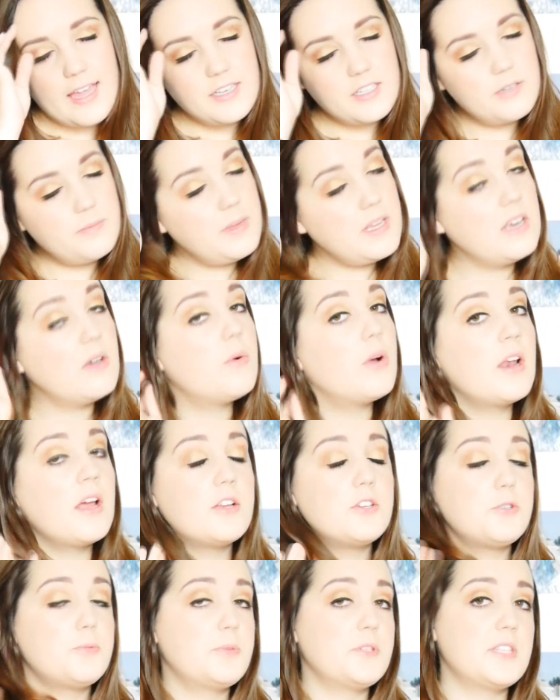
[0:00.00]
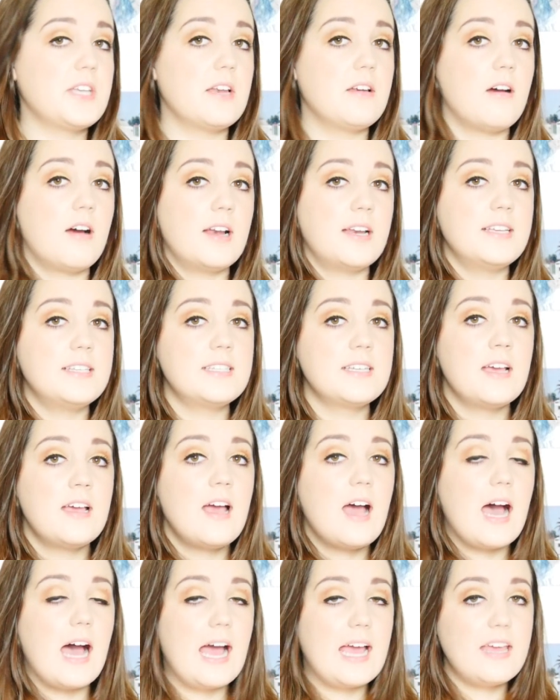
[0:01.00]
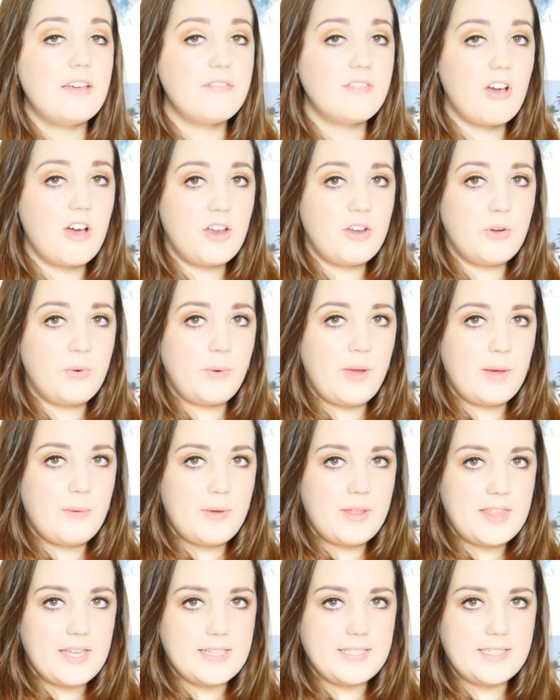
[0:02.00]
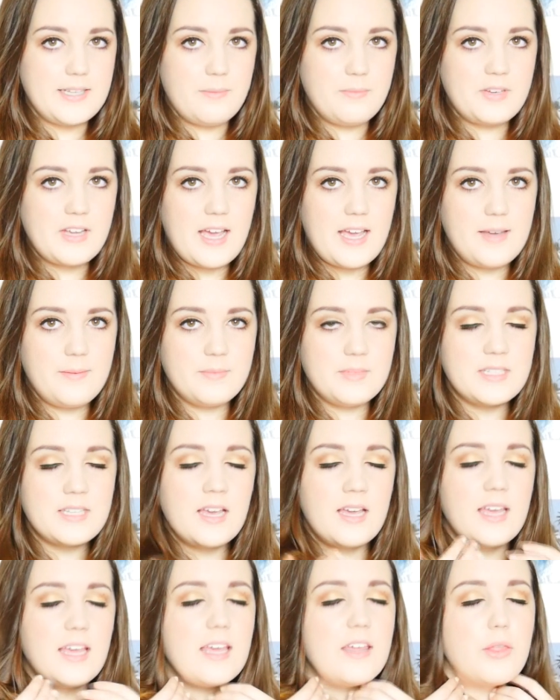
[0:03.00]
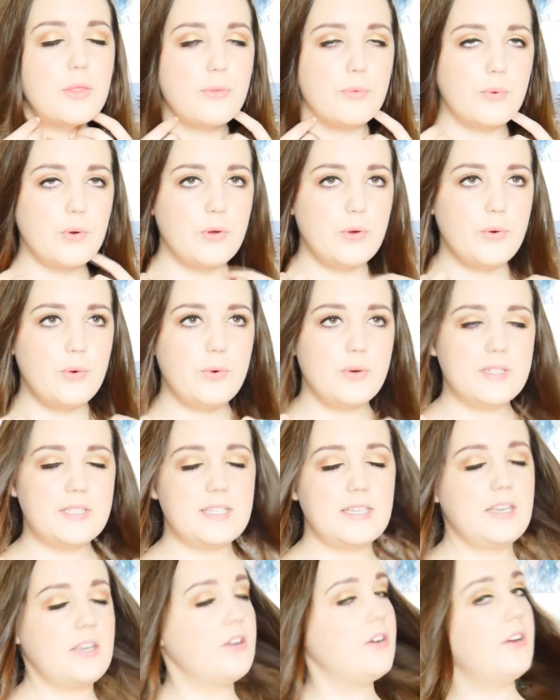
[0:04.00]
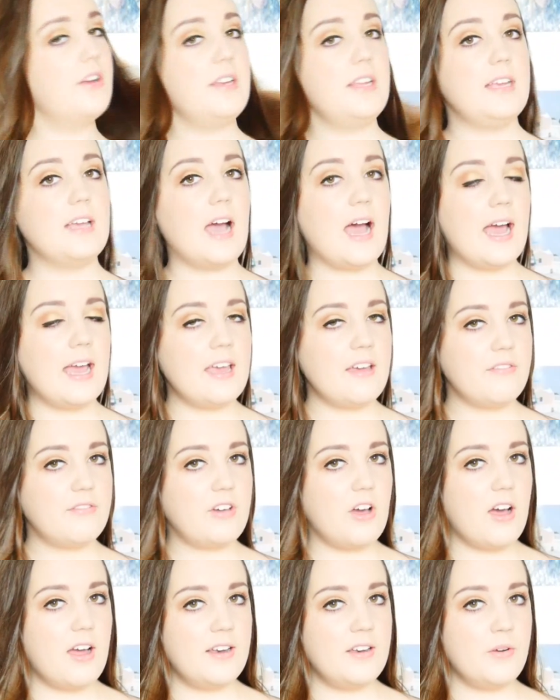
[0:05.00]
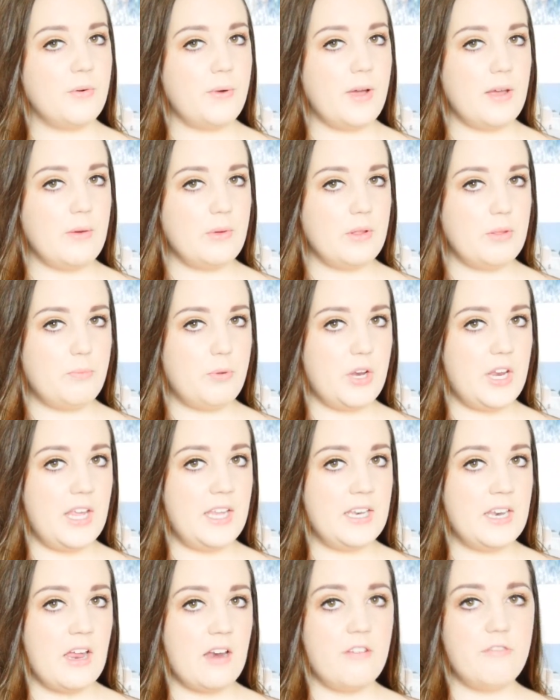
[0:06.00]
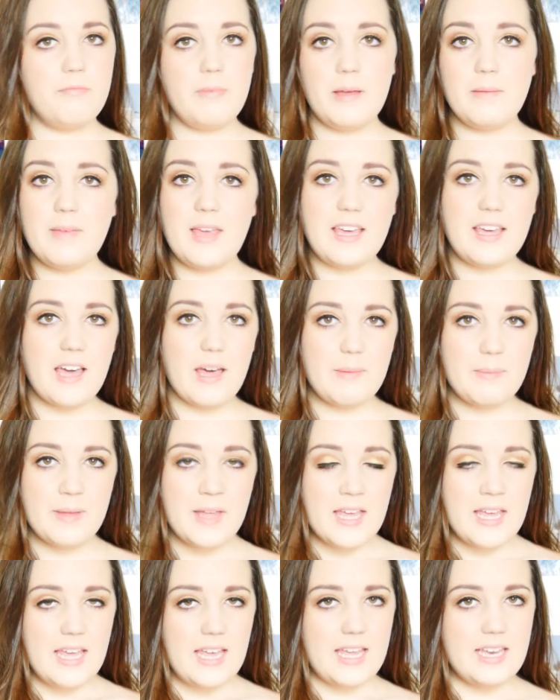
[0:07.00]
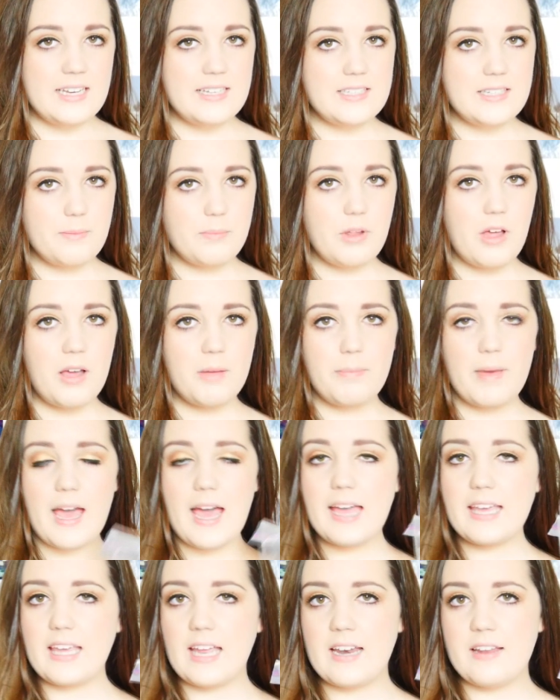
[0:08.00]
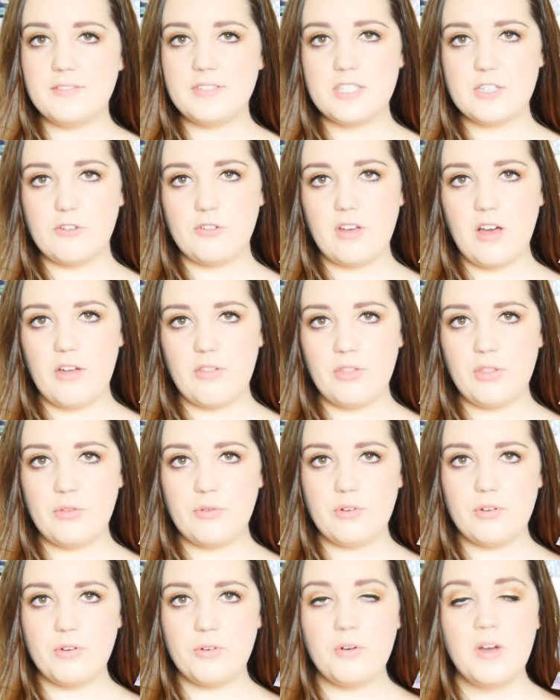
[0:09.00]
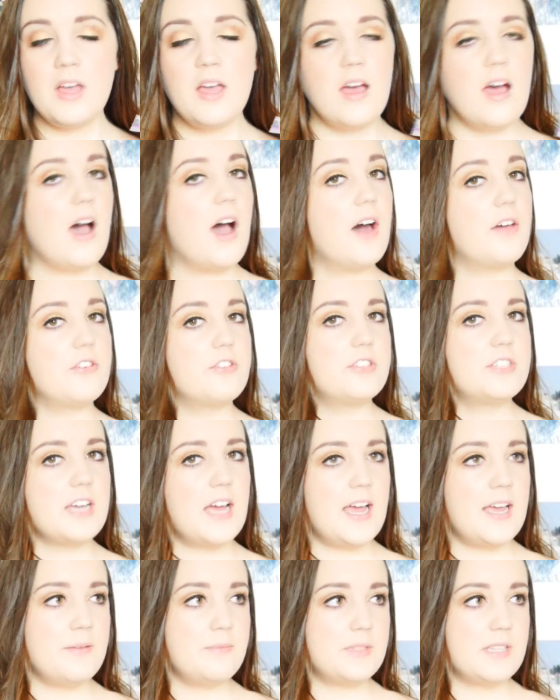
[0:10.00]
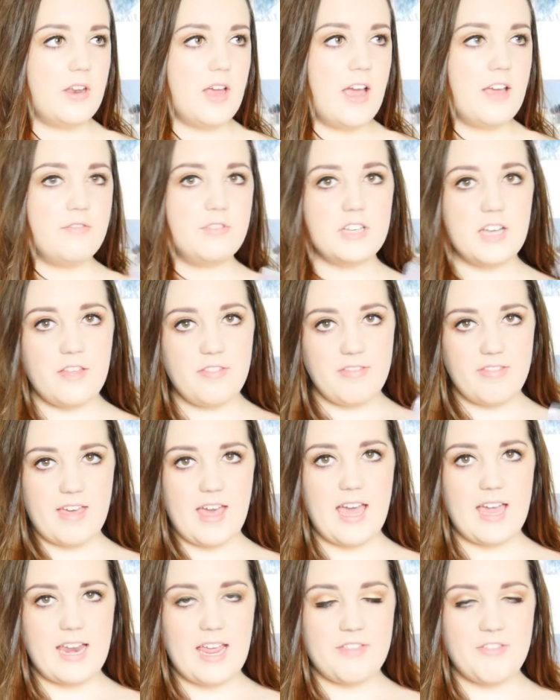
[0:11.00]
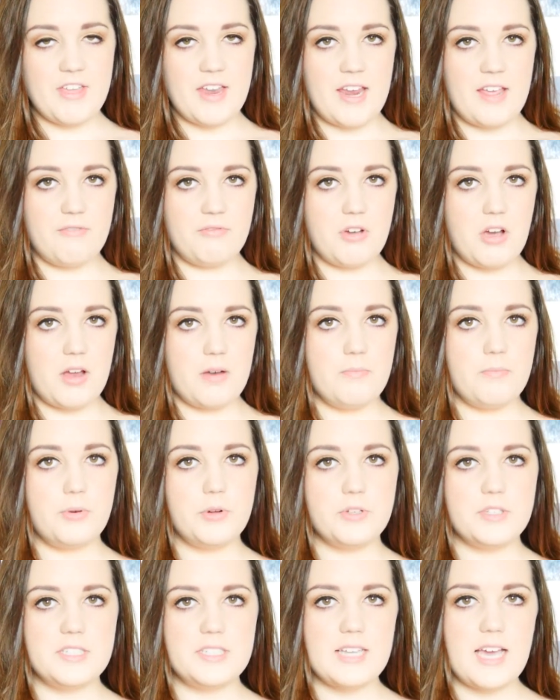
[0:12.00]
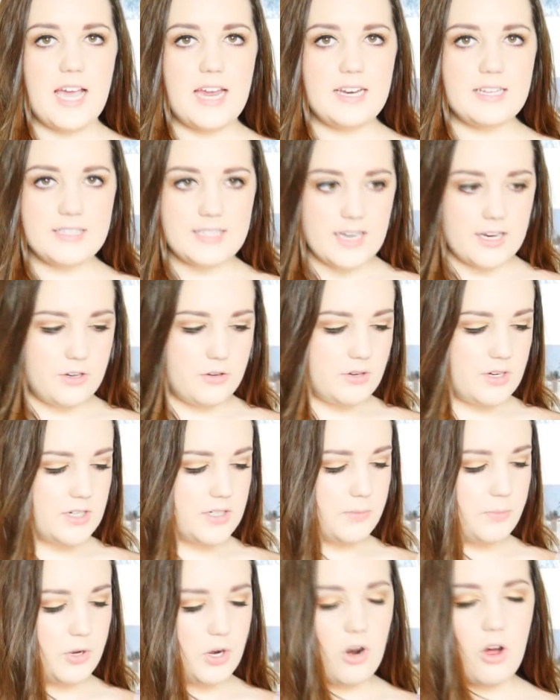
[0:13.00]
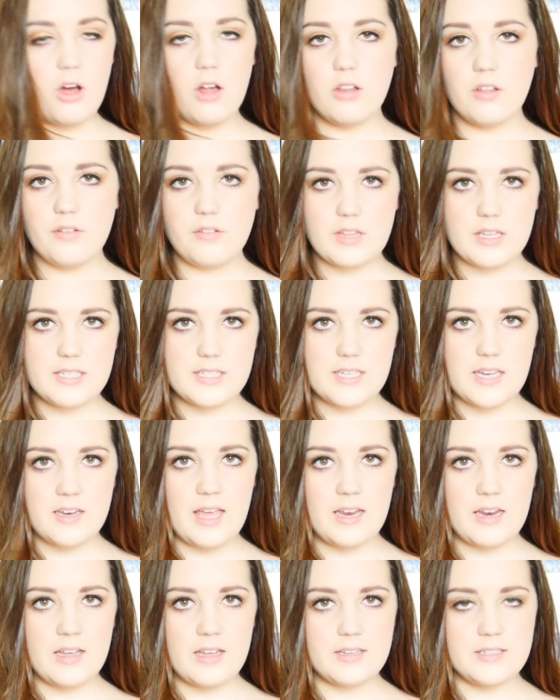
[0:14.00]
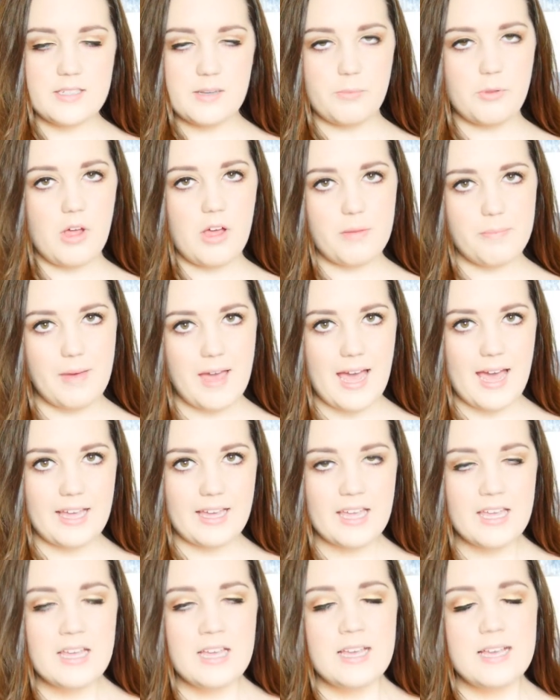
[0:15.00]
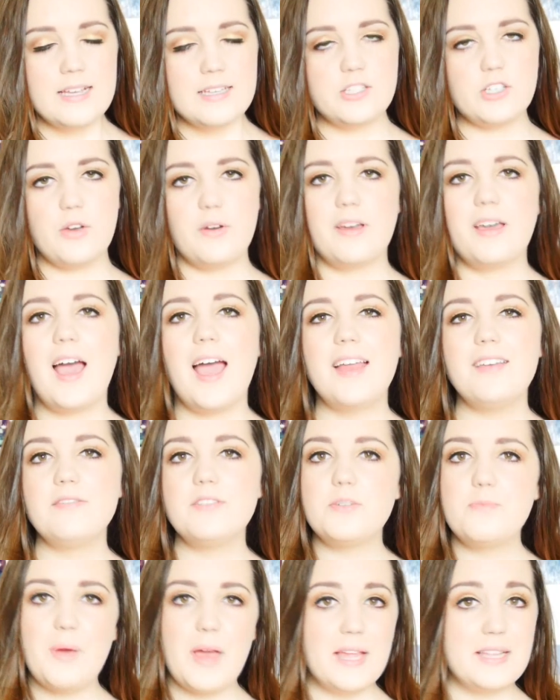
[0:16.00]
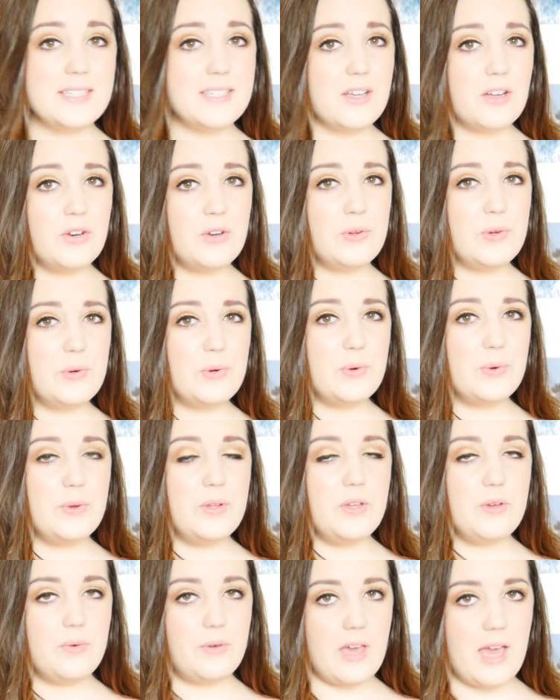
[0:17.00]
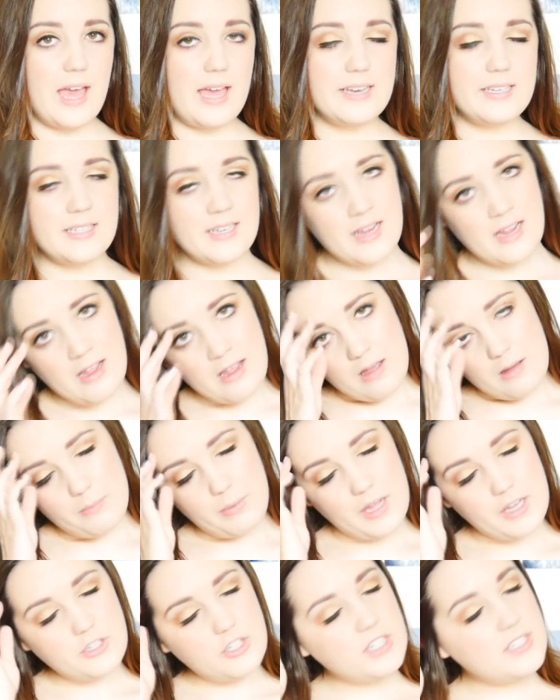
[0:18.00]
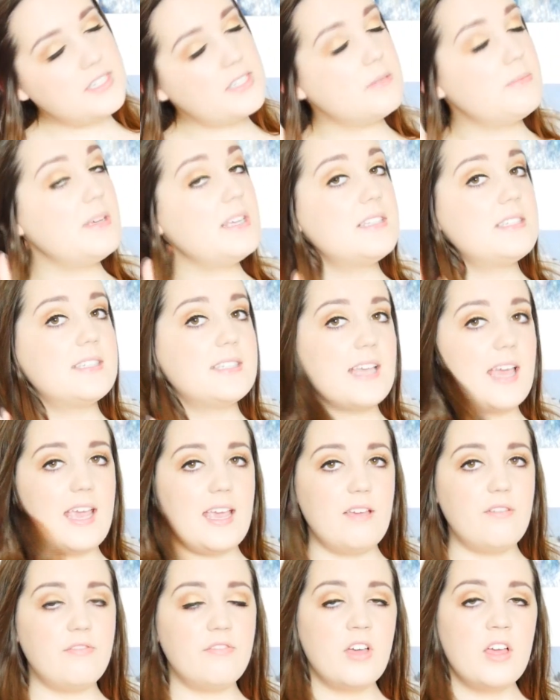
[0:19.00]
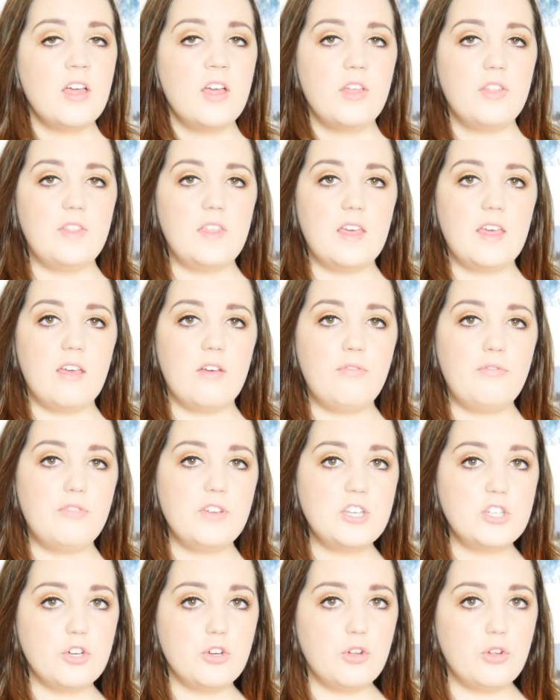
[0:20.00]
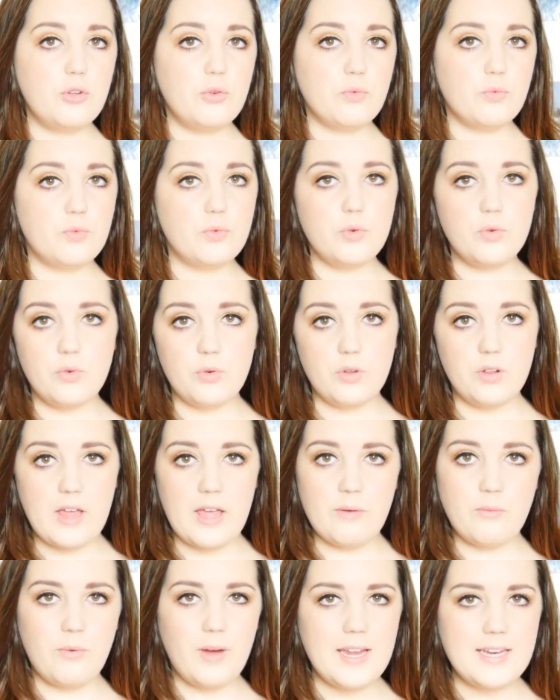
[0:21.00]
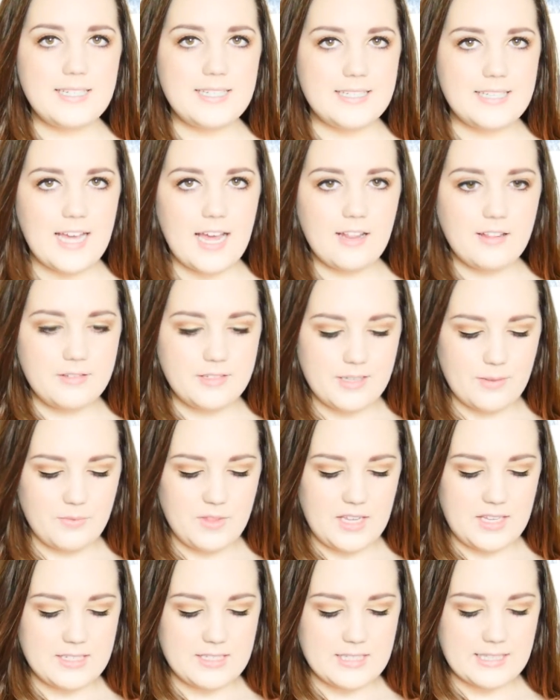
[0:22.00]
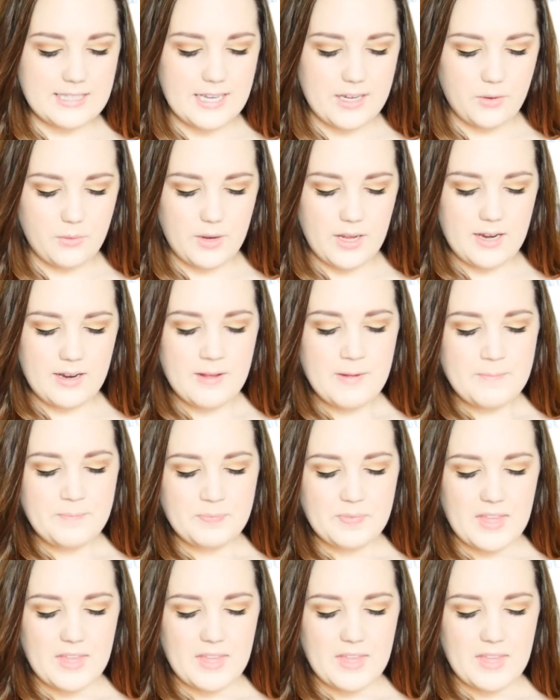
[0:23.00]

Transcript: And to be 100% honest, I have gotten away with it sometimes through security. I have gotten away with putting none of my makeup in a Ziploc bag, and I've still gotten through. Other times I've done that and then I've gotten pulled aside and said you need to put all of this in a Ziploc bag. So it kind of depends on who you get, but just to be safe, the official rule and way to tell if something is liquid